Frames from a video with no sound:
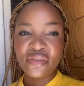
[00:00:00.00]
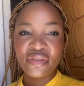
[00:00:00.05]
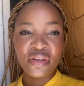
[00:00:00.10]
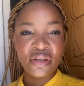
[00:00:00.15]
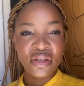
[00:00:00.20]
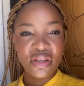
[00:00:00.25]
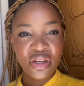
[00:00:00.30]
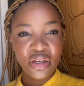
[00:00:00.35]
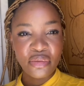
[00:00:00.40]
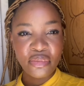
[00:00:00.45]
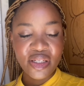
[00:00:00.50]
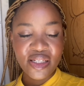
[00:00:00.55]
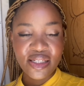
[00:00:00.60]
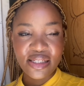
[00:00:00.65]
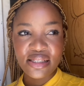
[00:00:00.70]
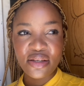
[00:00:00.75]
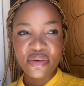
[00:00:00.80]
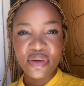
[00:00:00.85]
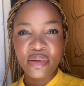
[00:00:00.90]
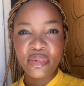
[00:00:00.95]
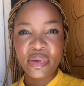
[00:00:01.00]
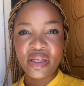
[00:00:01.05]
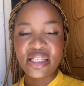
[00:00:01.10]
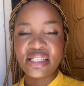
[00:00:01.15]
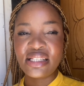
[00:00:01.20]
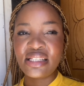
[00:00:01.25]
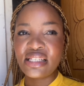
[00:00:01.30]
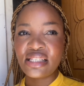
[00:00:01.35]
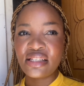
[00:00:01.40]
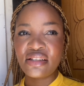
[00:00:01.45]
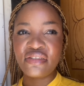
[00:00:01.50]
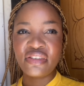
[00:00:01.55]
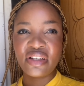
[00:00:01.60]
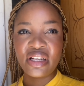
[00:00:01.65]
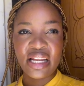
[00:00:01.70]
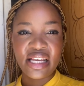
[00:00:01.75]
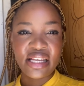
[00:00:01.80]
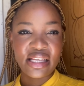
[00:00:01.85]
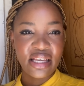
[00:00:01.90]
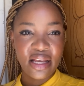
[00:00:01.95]
few kilometers away, but it doesn't feel
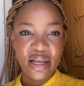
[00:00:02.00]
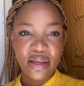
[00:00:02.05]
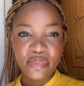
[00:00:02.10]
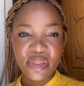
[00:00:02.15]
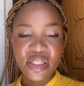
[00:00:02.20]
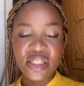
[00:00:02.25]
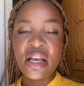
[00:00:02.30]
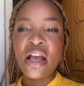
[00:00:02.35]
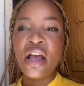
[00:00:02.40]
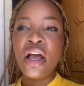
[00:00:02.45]
like Gaps.